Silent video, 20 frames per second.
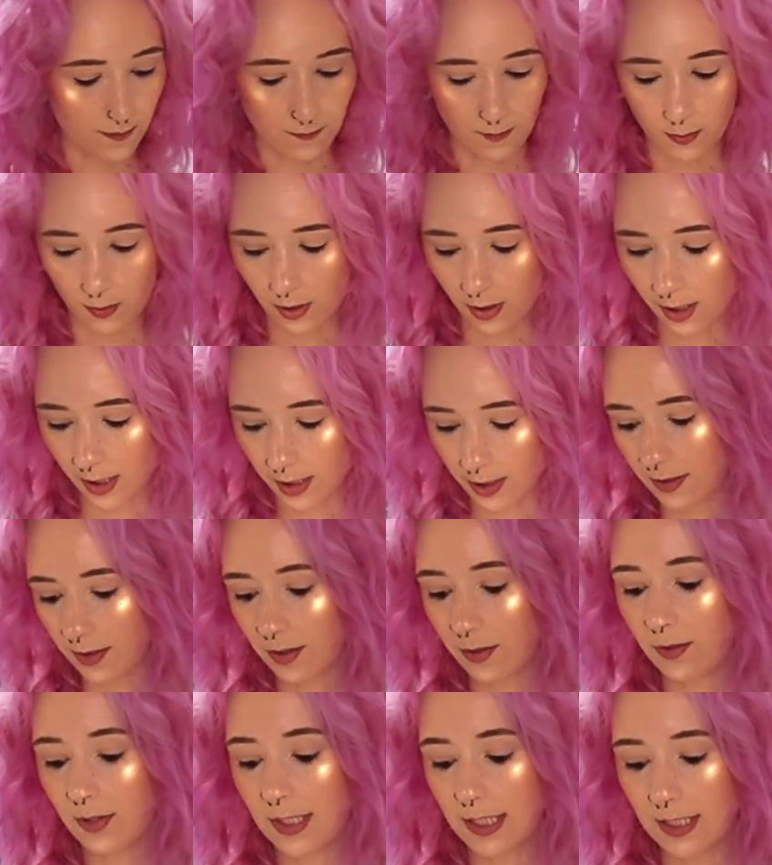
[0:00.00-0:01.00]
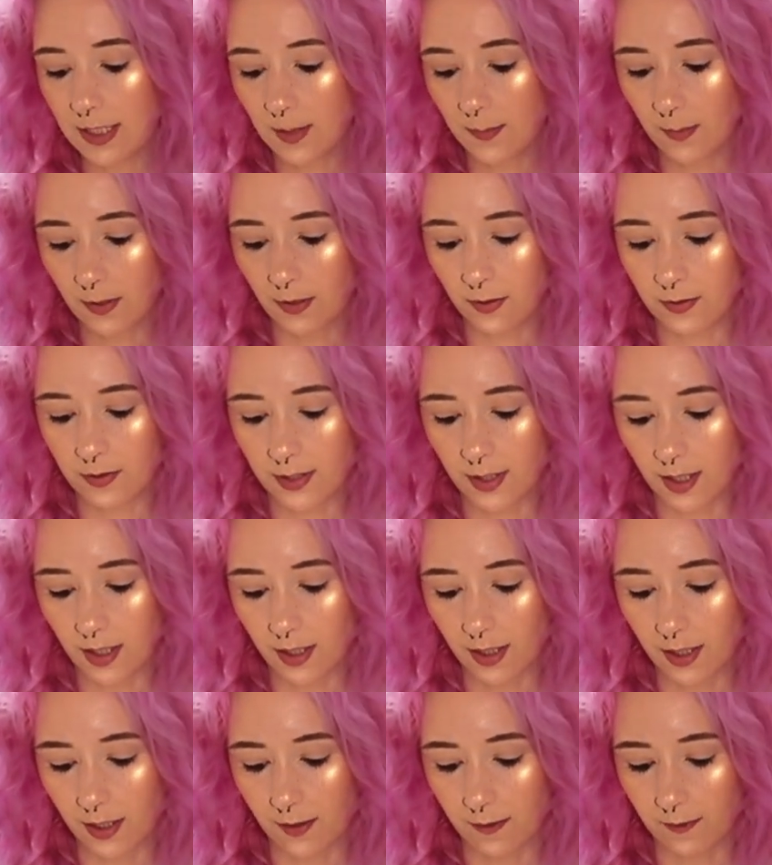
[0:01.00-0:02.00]
for 2 teaspoons
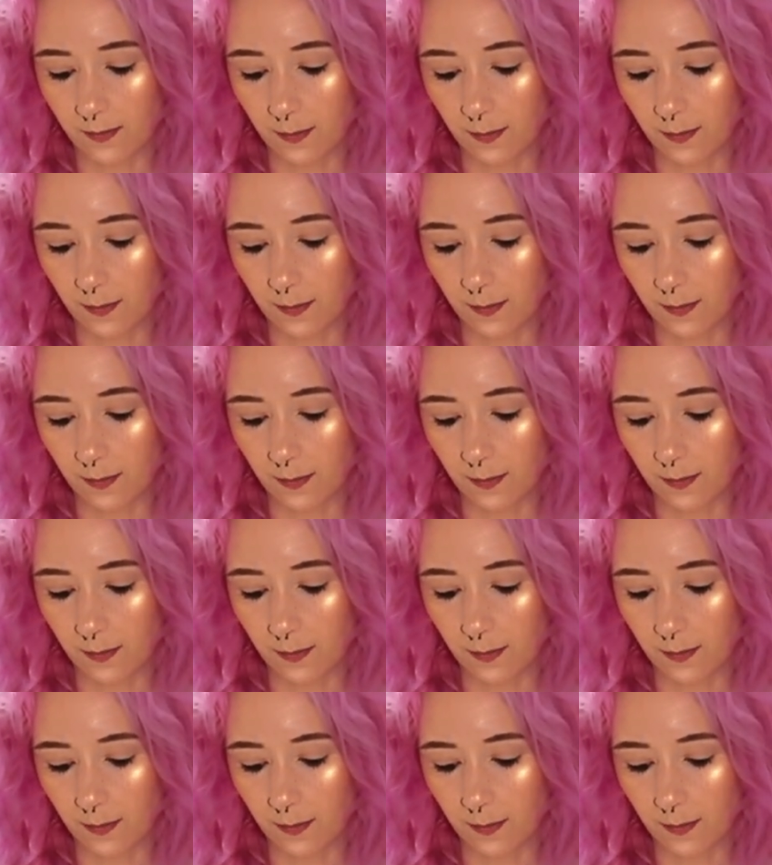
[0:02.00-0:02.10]
of